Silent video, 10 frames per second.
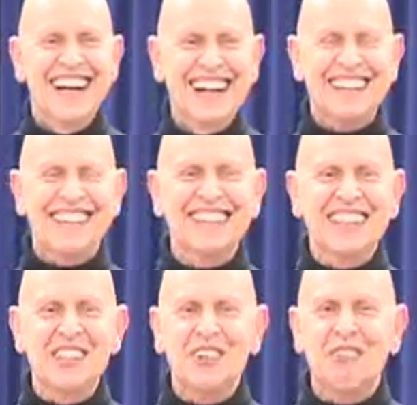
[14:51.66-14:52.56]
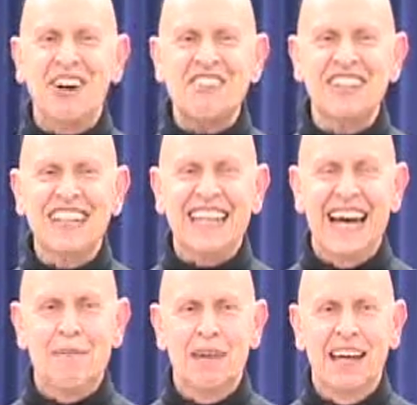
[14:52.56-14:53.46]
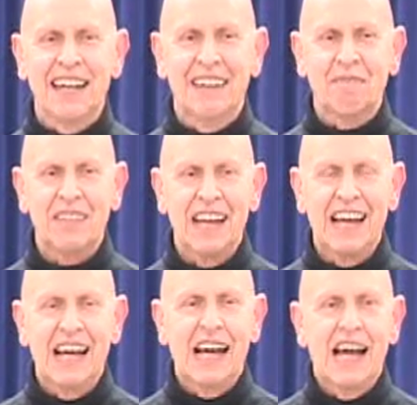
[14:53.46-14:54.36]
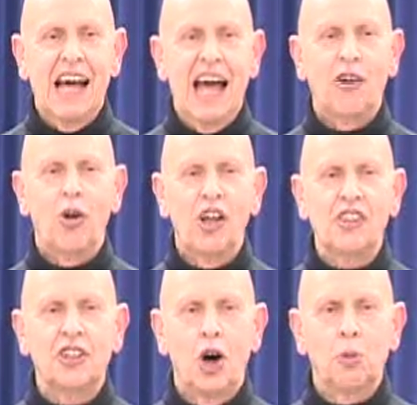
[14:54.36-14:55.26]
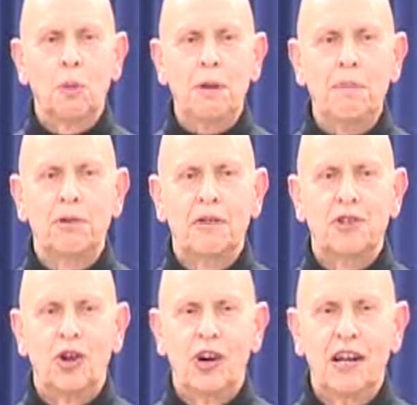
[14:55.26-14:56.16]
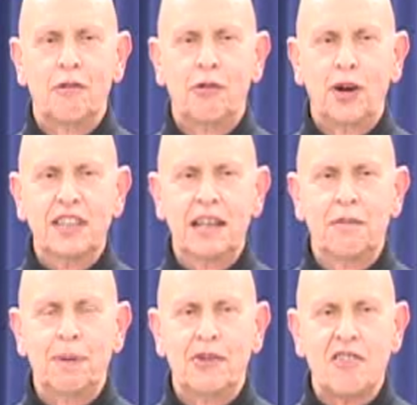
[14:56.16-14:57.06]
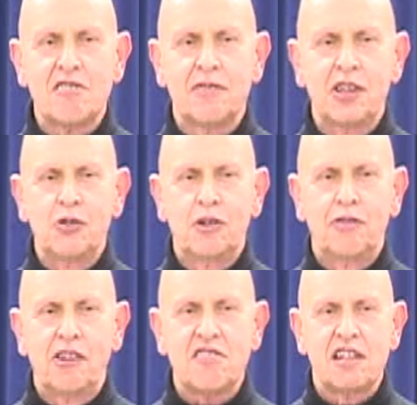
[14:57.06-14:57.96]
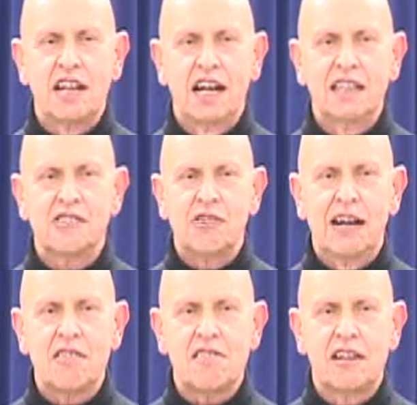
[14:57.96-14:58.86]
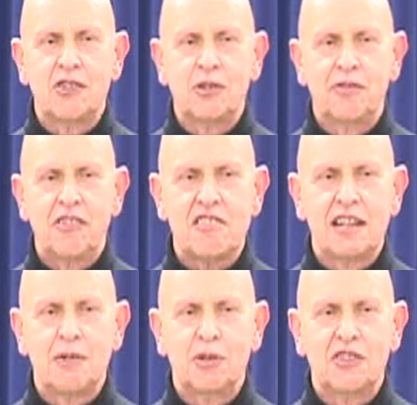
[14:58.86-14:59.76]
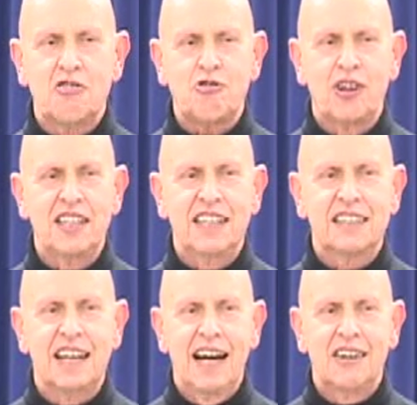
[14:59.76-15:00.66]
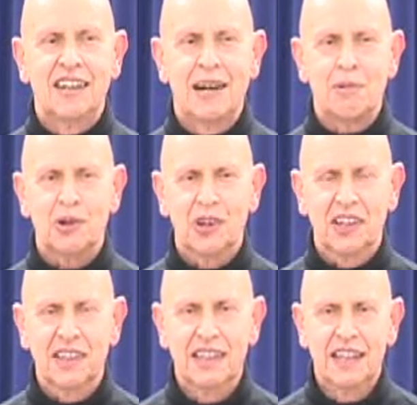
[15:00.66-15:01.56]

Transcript: until the university came in. And all the noble people of La Jolla fought the appearance of a university on the grounds that a university would destroy the entire neighborhood.